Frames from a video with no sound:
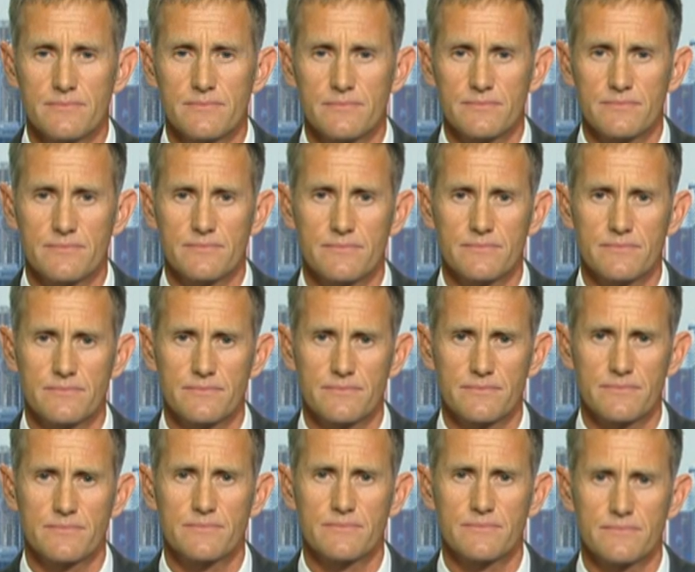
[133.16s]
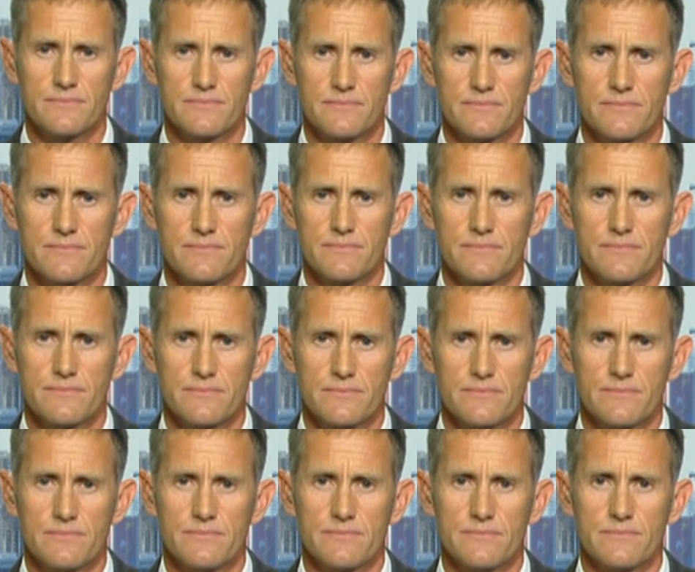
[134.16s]

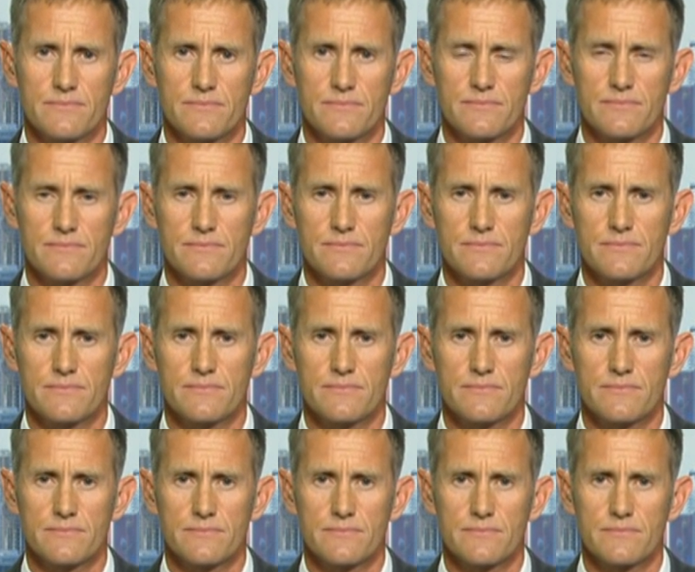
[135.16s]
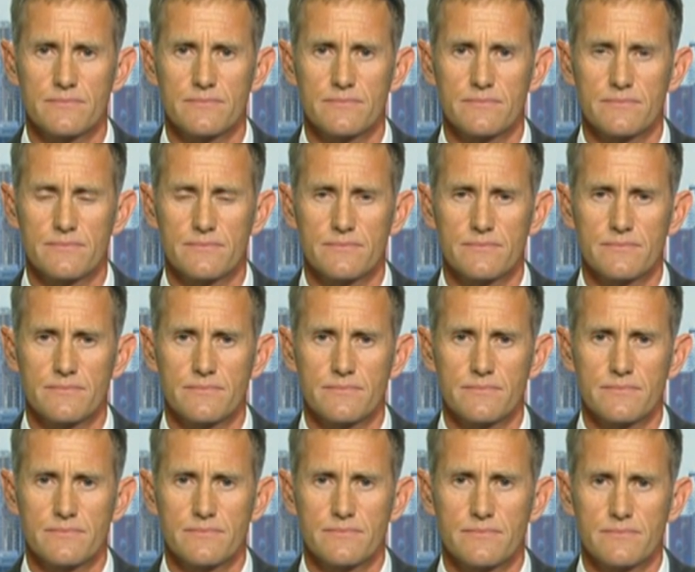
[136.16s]

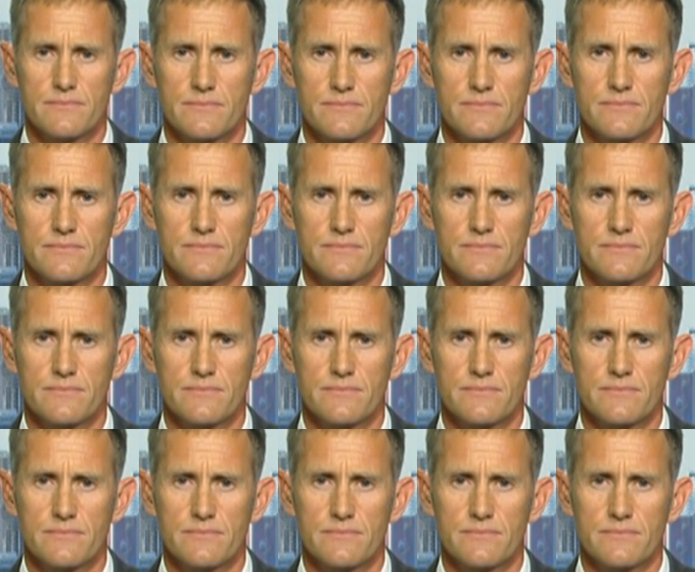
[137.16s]
[no speech]